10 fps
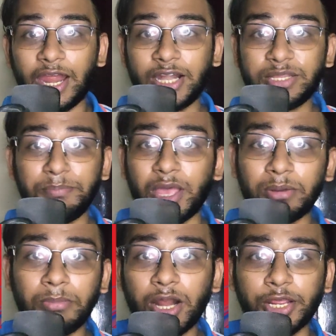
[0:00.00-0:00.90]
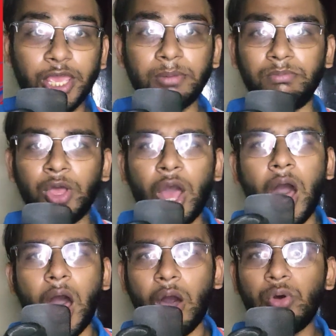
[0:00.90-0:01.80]
And the Myanmar game,
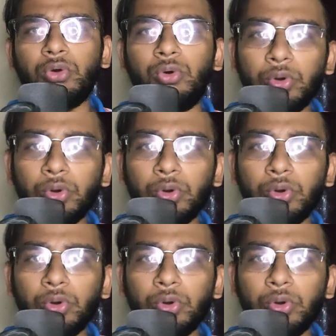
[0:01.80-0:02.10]
how